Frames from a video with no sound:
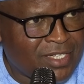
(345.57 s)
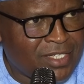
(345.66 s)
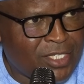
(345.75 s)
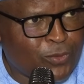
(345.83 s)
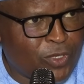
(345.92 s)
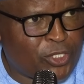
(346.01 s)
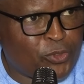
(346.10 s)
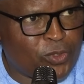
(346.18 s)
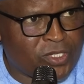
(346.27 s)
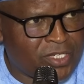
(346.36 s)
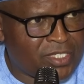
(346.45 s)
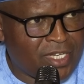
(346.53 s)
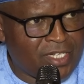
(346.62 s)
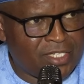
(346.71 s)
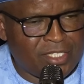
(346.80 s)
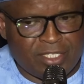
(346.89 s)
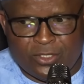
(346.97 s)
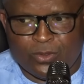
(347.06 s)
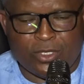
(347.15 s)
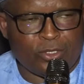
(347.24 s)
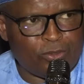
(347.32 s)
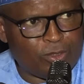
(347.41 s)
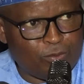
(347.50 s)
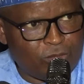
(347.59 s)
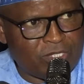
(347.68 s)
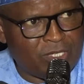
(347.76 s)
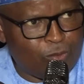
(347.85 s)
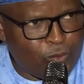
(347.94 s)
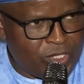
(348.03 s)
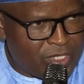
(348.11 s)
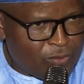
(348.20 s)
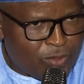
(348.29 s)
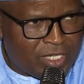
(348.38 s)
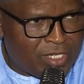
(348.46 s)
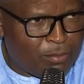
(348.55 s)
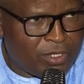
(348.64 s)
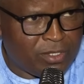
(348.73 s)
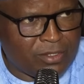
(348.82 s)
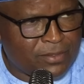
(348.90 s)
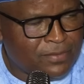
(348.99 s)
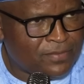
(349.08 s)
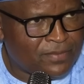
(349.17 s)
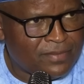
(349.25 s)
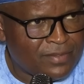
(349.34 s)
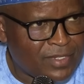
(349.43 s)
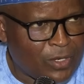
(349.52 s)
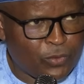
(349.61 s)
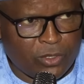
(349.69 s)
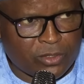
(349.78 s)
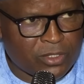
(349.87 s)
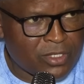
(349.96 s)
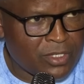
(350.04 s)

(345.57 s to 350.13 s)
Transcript: This one choose Christianity, this one choose Muslim. We were in the middle, and we lost.